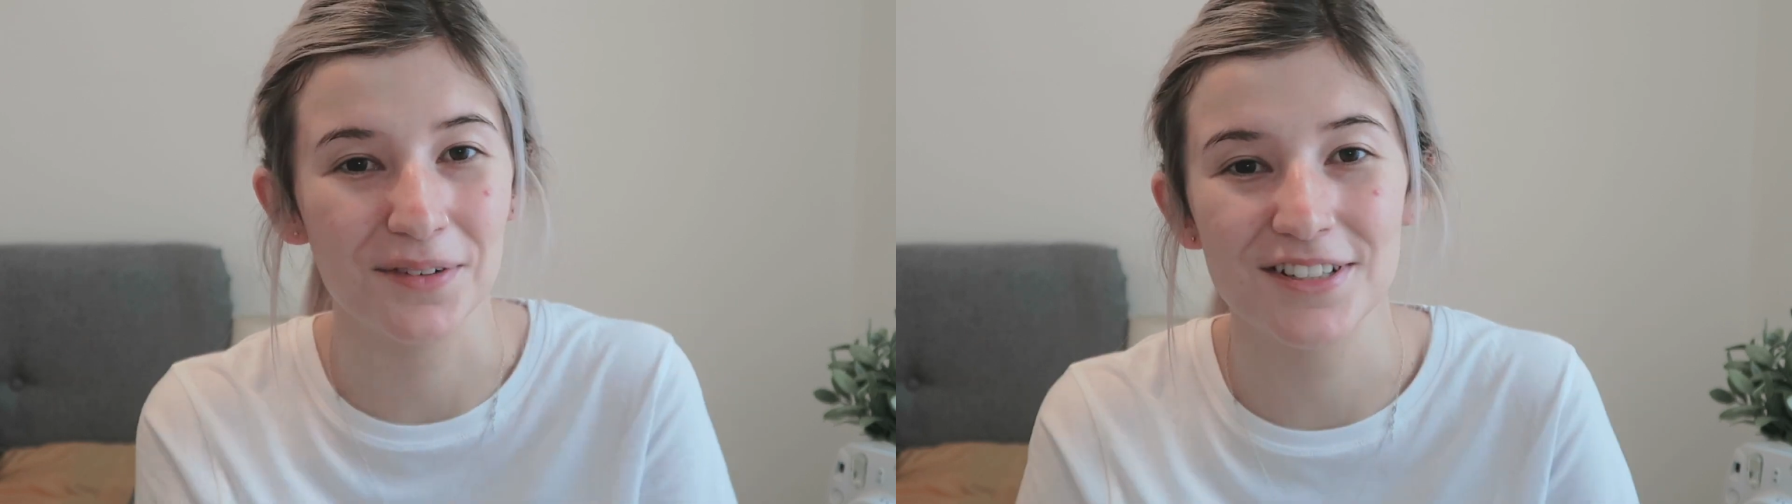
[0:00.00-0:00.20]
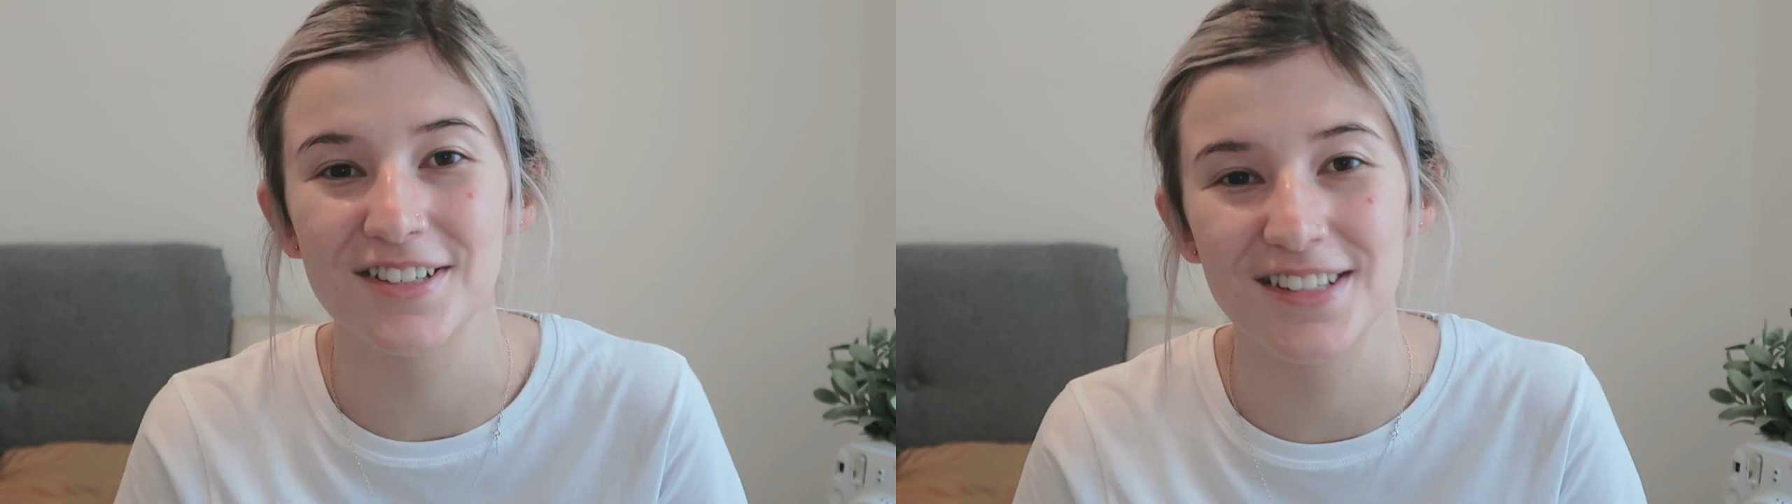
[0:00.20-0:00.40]

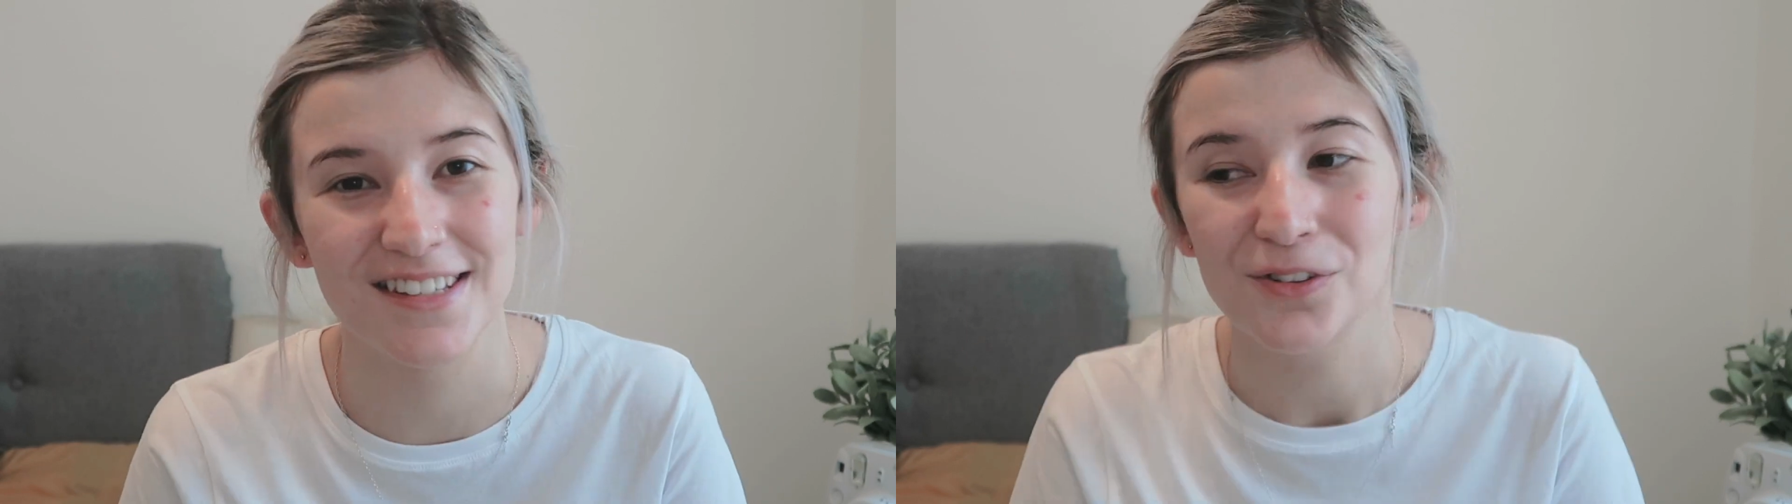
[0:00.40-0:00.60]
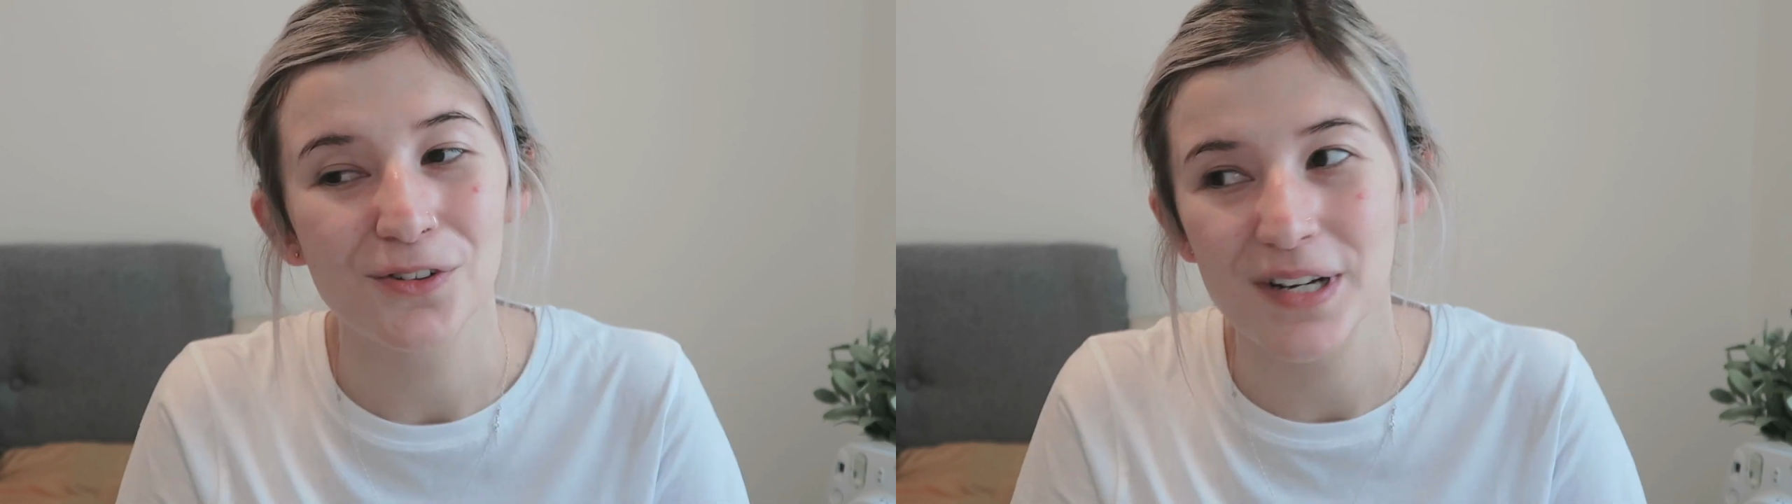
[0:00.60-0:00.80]
which is
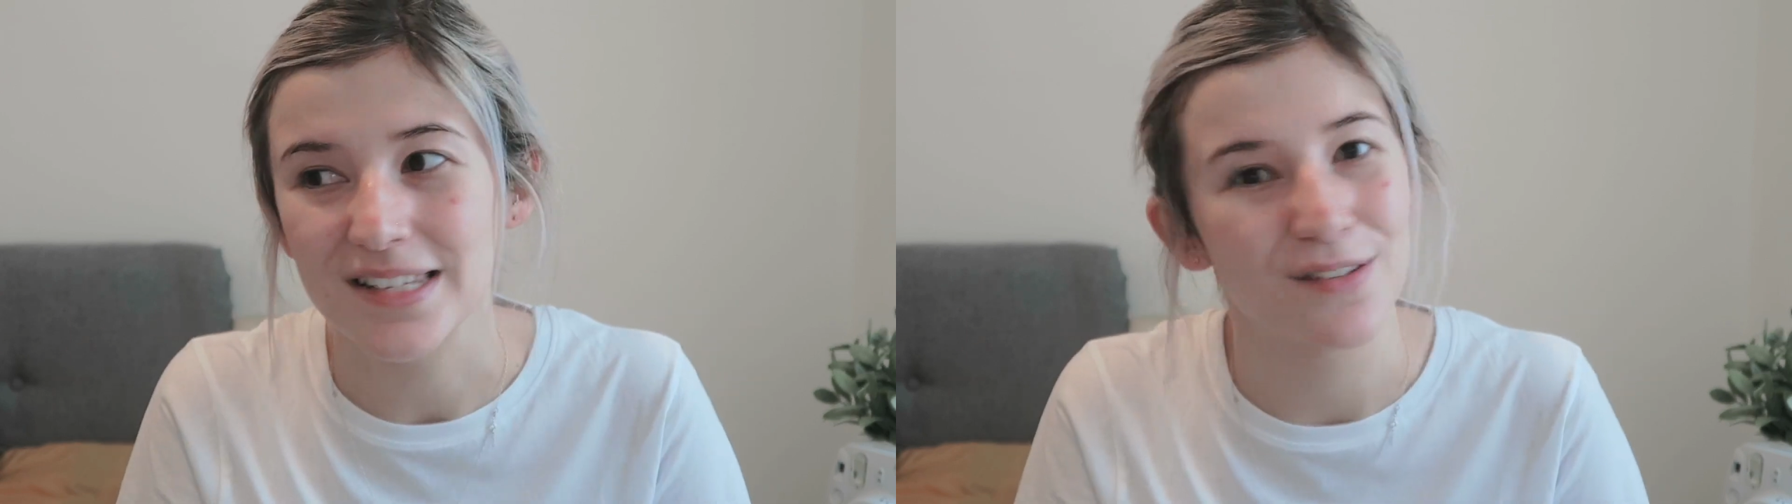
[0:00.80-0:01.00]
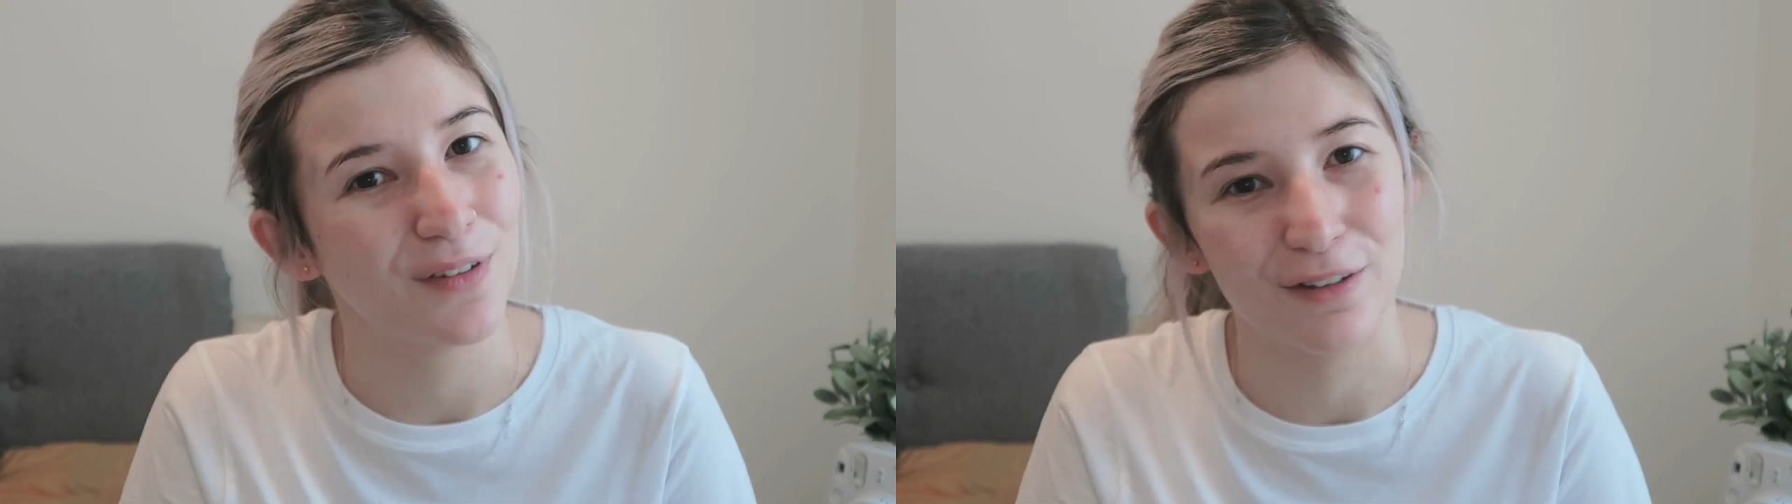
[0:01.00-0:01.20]

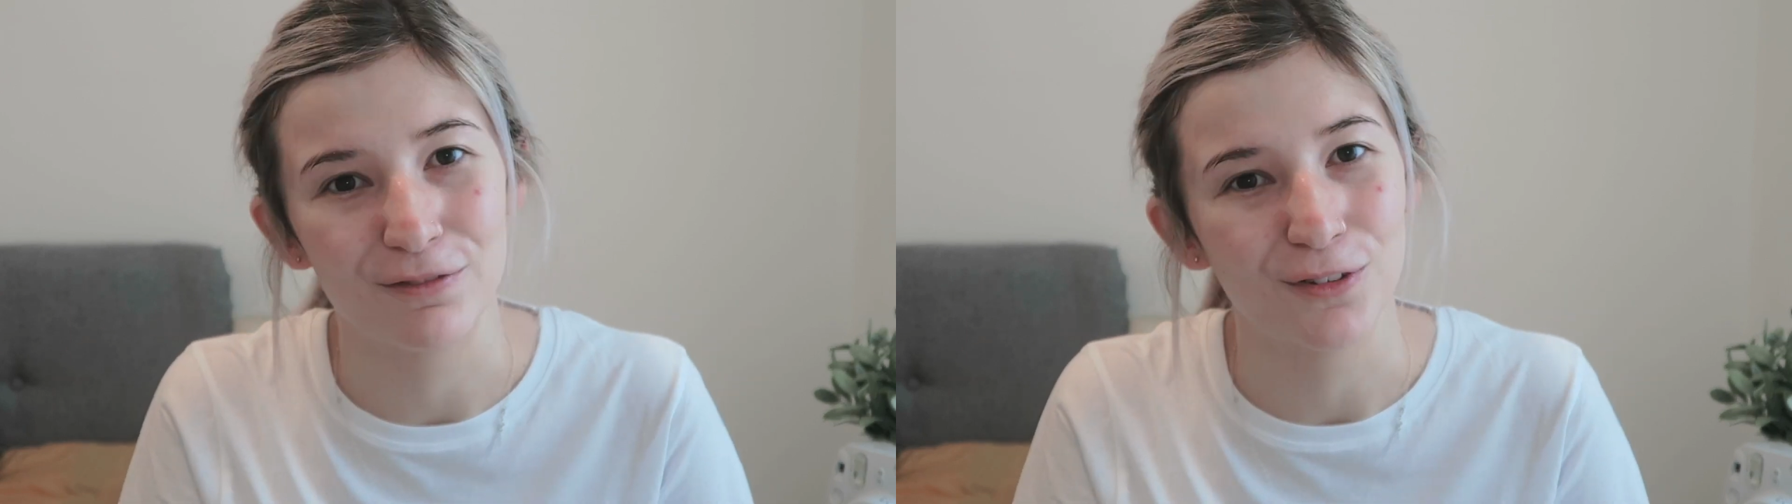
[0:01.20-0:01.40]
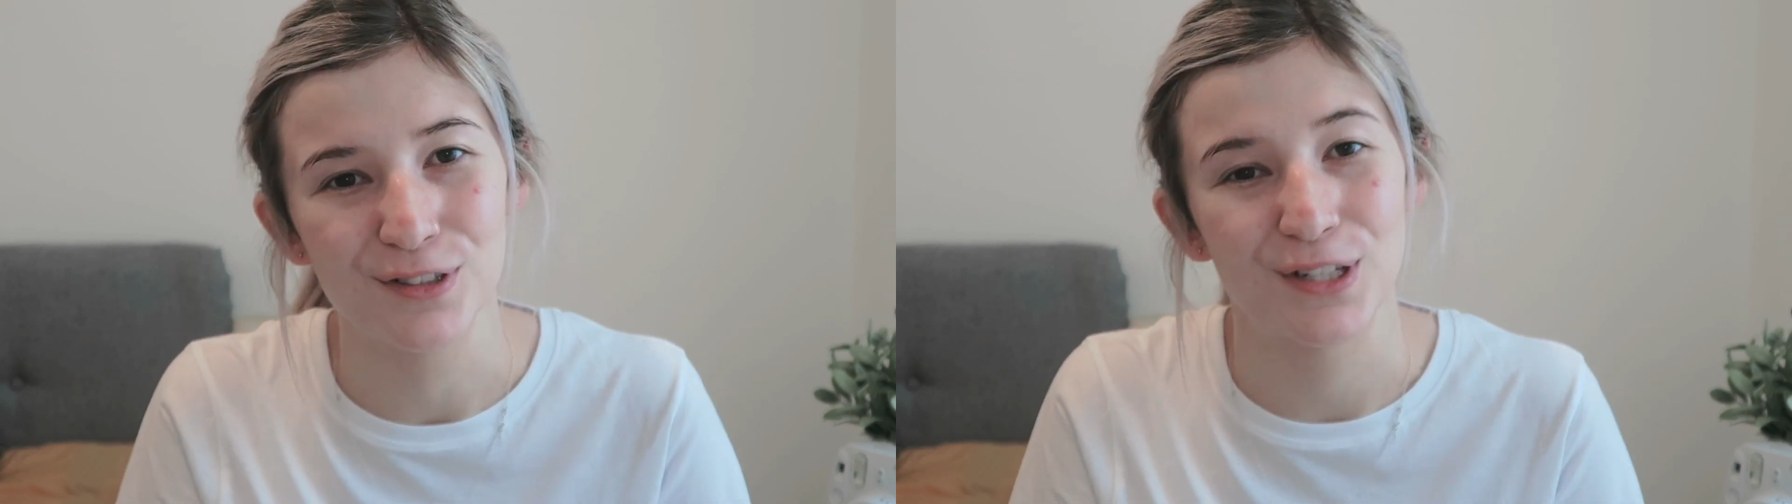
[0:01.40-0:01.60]
always
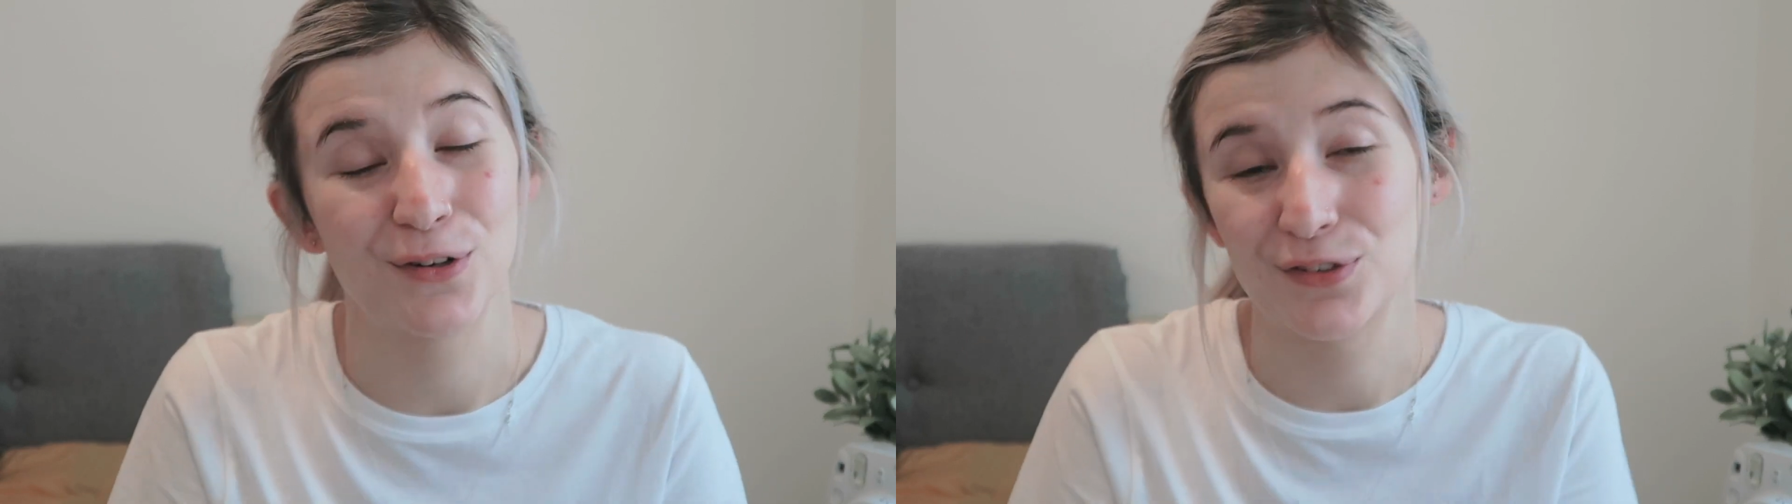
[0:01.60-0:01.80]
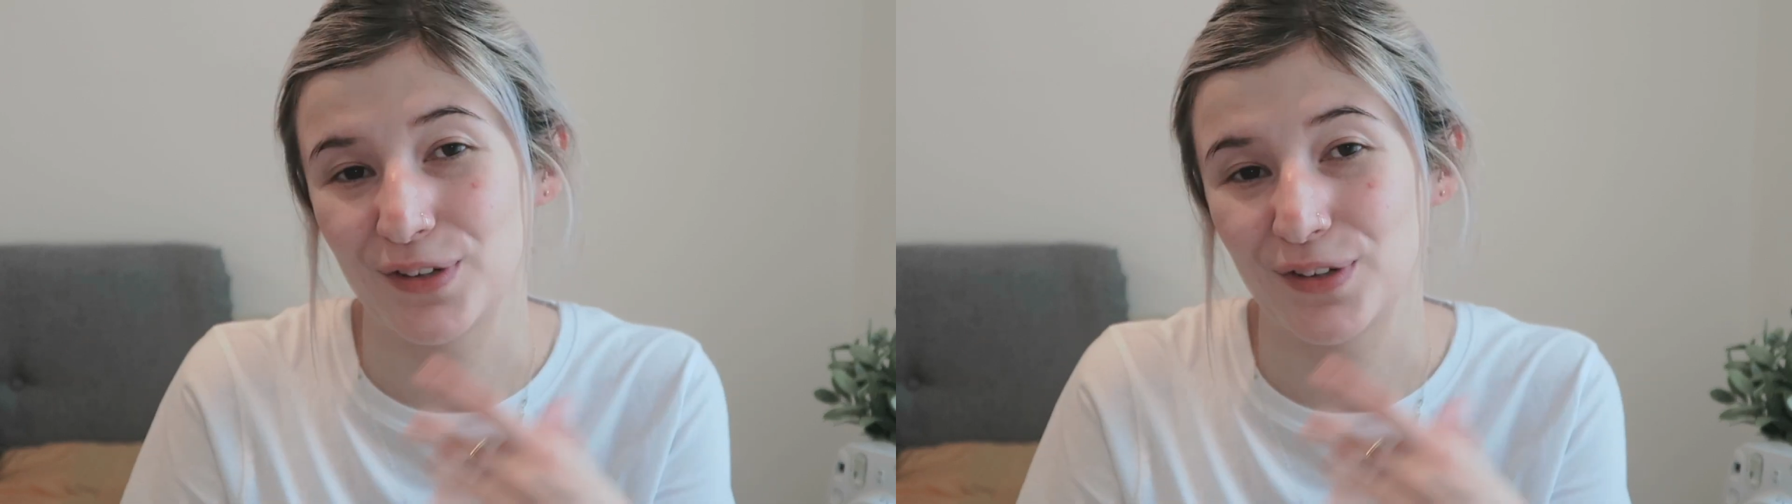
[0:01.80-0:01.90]
eventful because I always